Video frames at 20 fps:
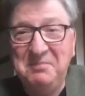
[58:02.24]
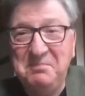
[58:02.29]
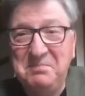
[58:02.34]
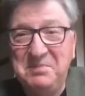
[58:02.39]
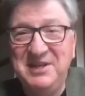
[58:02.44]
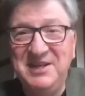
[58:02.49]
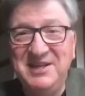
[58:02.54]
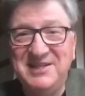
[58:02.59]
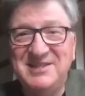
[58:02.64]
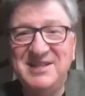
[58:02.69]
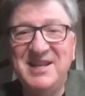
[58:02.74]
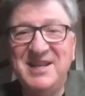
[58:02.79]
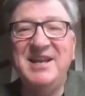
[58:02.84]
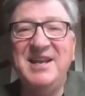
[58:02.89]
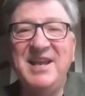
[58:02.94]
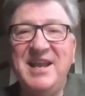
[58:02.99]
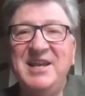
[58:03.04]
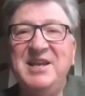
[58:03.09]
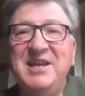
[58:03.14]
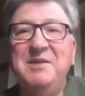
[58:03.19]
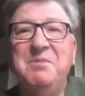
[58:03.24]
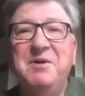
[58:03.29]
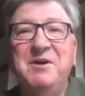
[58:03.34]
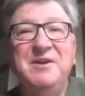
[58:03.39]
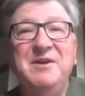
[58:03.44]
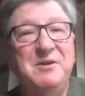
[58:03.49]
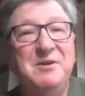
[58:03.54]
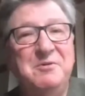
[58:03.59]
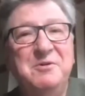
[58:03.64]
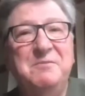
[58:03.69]
peace, and
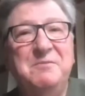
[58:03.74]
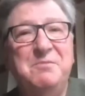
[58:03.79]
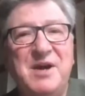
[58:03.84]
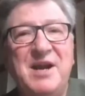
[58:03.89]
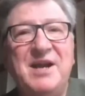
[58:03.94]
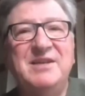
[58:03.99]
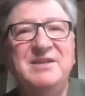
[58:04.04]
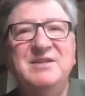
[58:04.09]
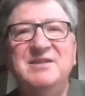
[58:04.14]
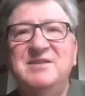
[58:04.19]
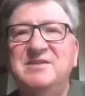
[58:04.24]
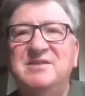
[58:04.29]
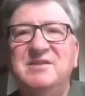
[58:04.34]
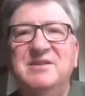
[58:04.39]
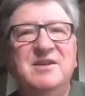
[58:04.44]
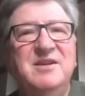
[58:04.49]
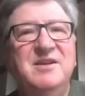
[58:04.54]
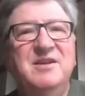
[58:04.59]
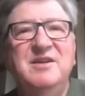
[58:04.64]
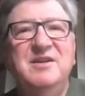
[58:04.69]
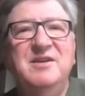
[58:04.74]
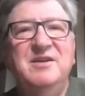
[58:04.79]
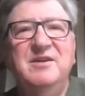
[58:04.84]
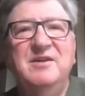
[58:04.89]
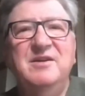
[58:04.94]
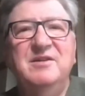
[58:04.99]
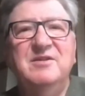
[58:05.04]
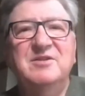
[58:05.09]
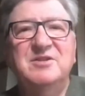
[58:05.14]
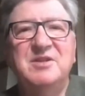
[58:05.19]
anybody could practice
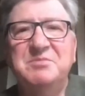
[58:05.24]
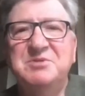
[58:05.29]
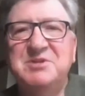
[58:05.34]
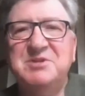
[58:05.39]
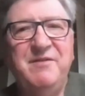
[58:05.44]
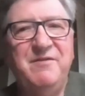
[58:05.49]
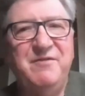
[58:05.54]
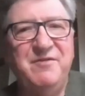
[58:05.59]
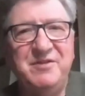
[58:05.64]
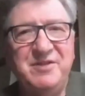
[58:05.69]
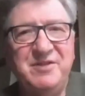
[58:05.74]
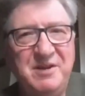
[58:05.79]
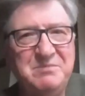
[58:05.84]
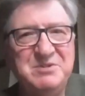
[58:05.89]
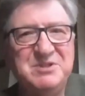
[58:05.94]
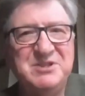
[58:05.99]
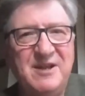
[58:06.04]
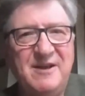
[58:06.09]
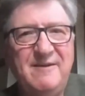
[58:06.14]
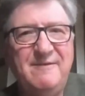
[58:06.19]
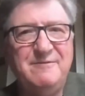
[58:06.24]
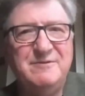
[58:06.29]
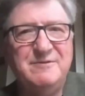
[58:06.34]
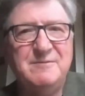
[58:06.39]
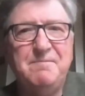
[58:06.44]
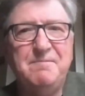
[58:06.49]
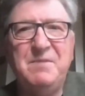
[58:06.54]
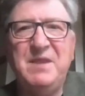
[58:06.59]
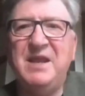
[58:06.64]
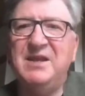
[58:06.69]
something for themselves.
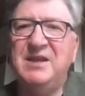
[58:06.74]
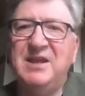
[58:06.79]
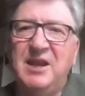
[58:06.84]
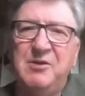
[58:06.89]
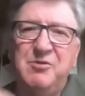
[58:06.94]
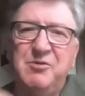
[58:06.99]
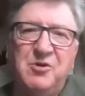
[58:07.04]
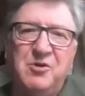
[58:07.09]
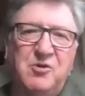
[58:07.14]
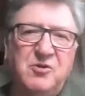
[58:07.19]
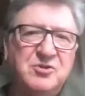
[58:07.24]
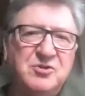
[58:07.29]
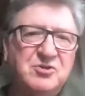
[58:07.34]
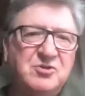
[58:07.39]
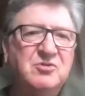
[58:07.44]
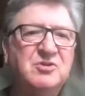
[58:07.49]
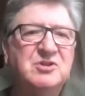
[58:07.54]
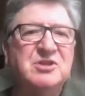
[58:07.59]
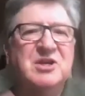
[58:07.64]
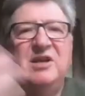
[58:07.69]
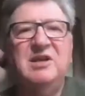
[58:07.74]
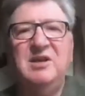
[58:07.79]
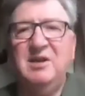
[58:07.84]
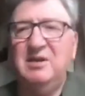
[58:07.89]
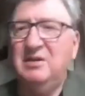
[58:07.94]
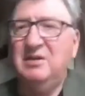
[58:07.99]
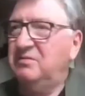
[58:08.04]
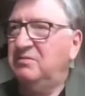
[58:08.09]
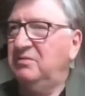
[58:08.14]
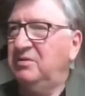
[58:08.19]
And they could also take, a
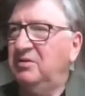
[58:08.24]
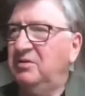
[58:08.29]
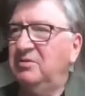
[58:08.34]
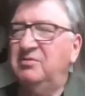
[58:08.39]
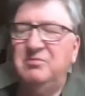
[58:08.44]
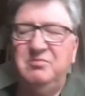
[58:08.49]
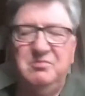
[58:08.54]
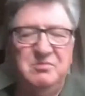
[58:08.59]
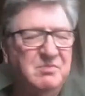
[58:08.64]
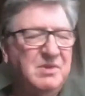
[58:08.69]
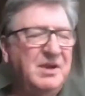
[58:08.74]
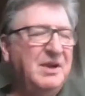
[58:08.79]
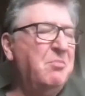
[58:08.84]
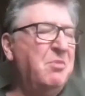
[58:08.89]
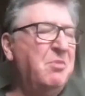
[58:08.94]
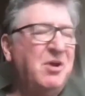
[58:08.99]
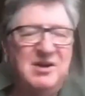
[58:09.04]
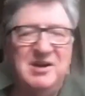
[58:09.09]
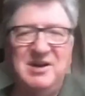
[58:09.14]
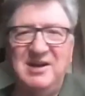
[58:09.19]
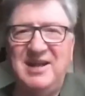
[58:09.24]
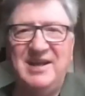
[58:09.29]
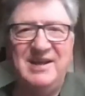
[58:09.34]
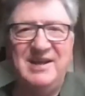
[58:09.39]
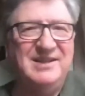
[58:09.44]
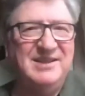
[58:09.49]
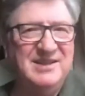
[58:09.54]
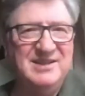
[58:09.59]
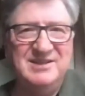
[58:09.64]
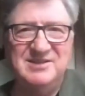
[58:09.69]
model
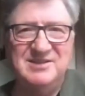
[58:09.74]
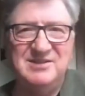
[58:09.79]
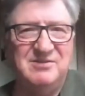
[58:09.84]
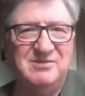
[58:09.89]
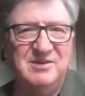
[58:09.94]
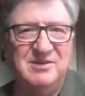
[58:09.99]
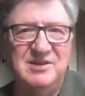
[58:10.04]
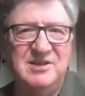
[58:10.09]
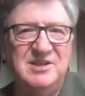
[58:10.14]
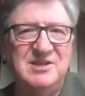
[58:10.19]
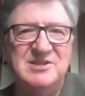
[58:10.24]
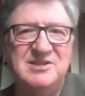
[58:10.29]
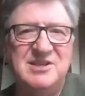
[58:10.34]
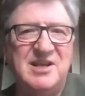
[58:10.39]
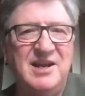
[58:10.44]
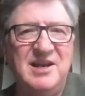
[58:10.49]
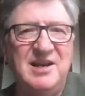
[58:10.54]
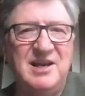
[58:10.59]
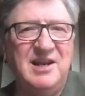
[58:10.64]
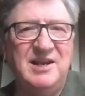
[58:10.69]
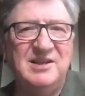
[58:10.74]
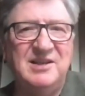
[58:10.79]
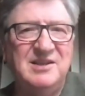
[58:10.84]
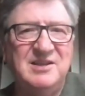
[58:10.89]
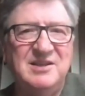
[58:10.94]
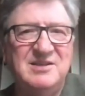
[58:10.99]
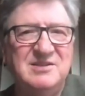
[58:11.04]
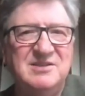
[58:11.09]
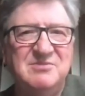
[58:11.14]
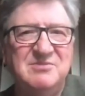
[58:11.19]
like this or a design like
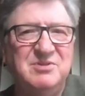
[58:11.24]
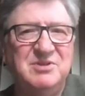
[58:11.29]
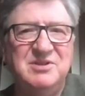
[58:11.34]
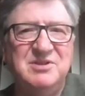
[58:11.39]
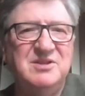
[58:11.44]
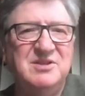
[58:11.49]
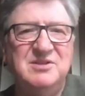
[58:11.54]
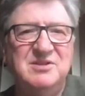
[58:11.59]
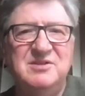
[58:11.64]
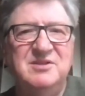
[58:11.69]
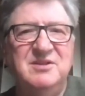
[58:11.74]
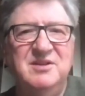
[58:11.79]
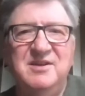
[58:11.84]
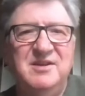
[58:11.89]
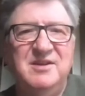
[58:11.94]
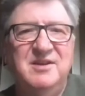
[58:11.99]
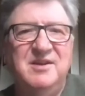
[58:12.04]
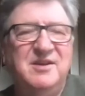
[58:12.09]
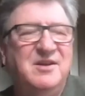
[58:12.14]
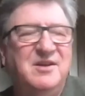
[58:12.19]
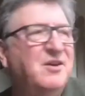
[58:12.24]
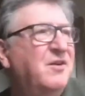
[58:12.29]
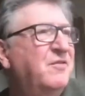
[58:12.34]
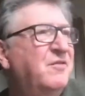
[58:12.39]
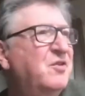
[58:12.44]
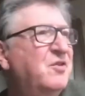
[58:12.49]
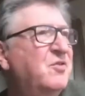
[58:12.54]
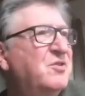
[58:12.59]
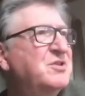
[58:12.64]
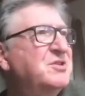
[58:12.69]
this, which is of
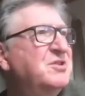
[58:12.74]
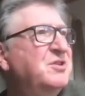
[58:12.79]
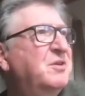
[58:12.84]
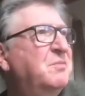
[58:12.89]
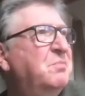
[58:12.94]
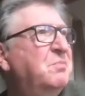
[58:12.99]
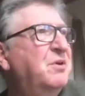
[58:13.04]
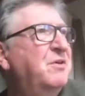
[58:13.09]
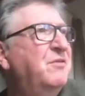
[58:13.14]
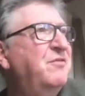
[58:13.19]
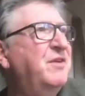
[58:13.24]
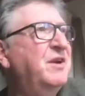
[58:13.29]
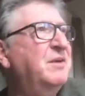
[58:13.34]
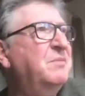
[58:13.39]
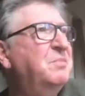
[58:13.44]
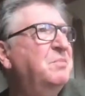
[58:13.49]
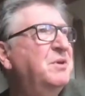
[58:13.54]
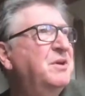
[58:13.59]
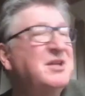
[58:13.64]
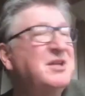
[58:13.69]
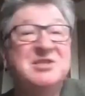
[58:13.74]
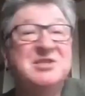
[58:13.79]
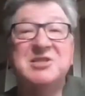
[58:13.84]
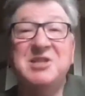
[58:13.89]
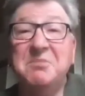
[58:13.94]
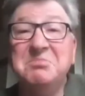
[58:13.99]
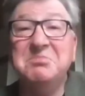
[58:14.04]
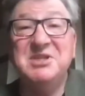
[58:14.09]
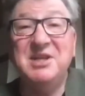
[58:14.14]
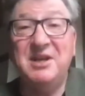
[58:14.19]
course not perfect, but it's
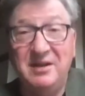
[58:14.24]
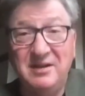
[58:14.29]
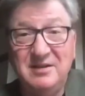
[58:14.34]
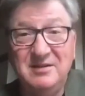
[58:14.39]
something.